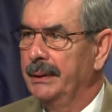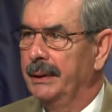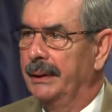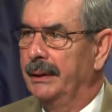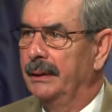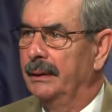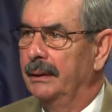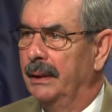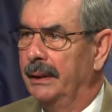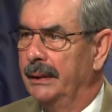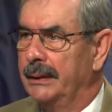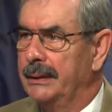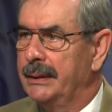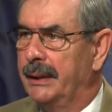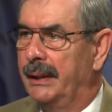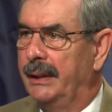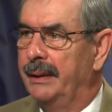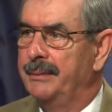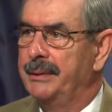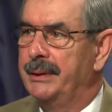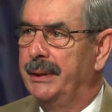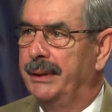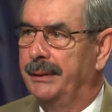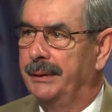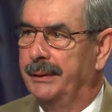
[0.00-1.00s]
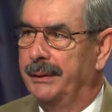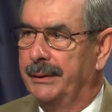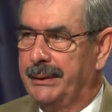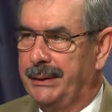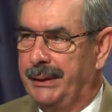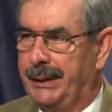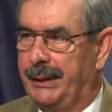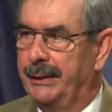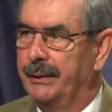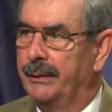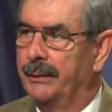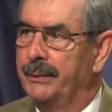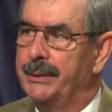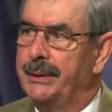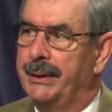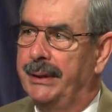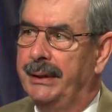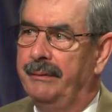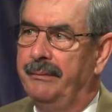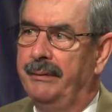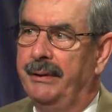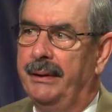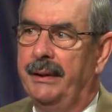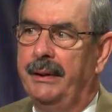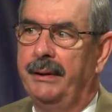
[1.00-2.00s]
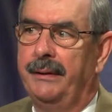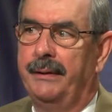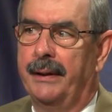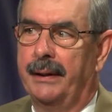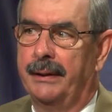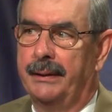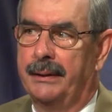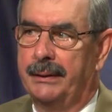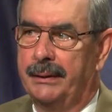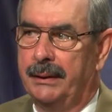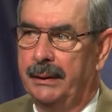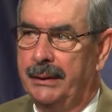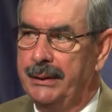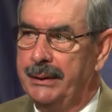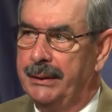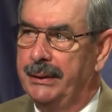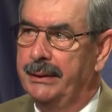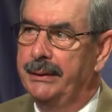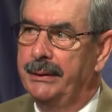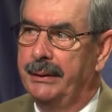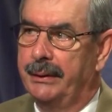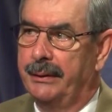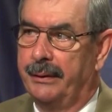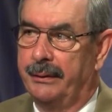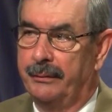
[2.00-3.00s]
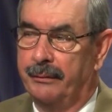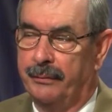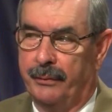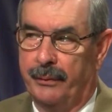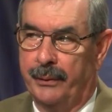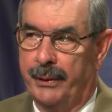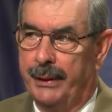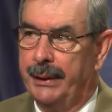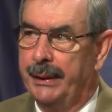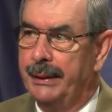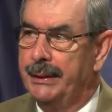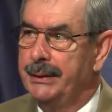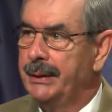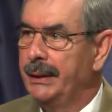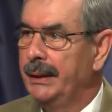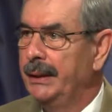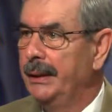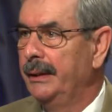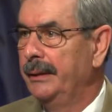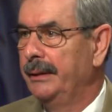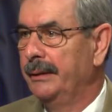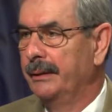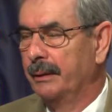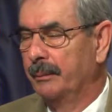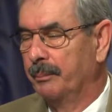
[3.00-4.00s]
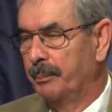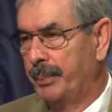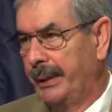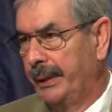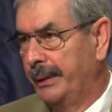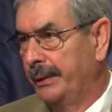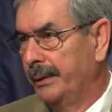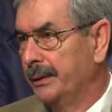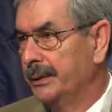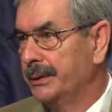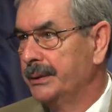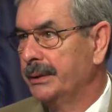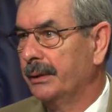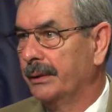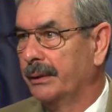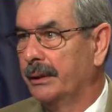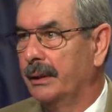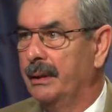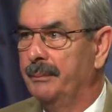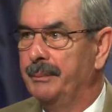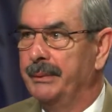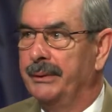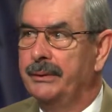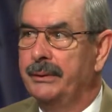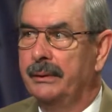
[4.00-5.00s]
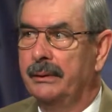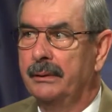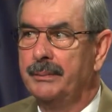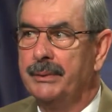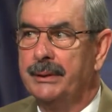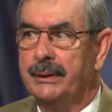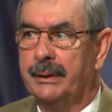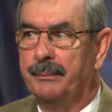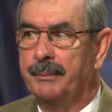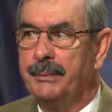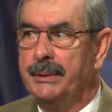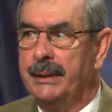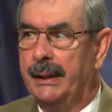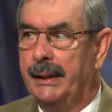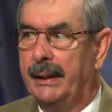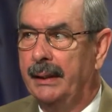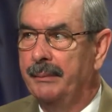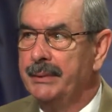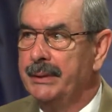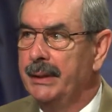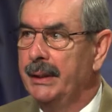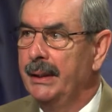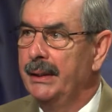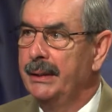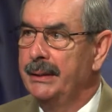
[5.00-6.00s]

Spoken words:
And a lot of times they see it on TV, they listen to their friends, their parents are coming to them sometimes.